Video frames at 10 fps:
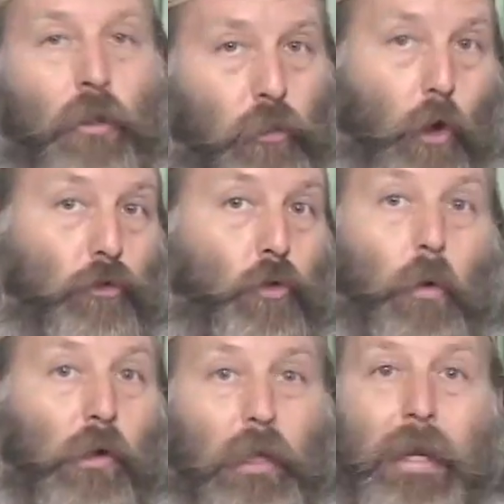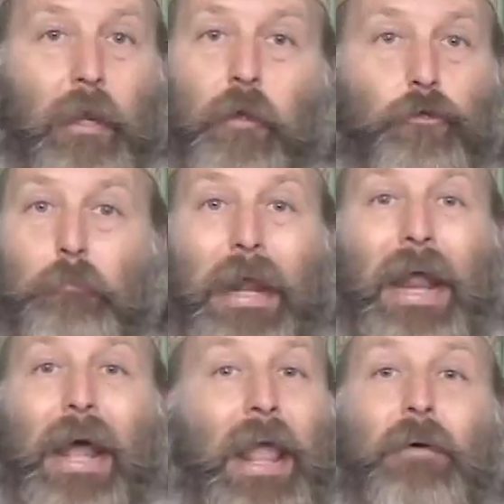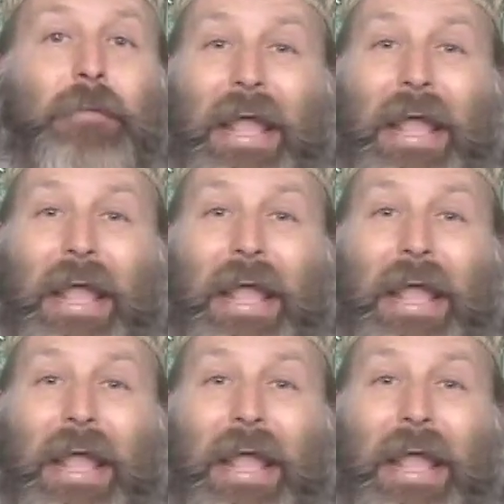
Those who are leading us may not have